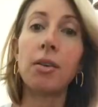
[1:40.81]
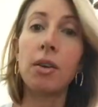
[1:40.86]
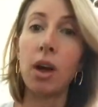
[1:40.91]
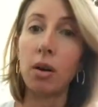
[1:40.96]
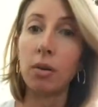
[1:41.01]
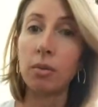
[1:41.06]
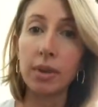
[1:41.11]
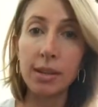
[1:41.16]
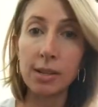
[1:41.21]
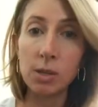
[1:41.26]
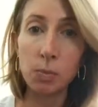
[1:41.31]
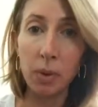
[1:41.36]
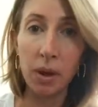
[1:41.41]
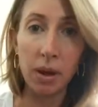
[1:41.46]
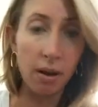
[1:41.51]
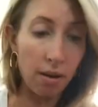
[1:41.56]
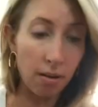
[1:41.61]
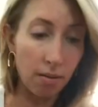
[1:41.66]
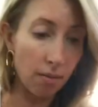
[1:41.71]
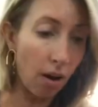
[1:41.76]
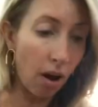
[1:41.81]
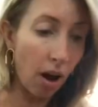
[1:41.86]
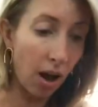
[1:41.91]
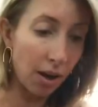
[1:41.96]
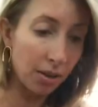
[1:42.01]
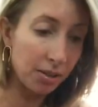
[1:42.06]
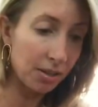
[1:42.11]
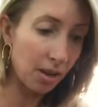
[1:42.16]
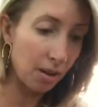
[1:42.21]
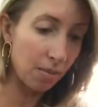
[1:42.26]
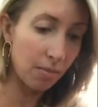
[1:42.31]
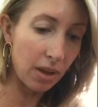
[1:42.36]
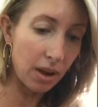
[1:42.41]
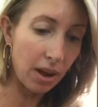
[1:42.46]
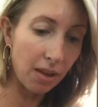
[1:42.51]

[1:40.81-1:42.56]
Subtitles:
don't know, it's been awesome.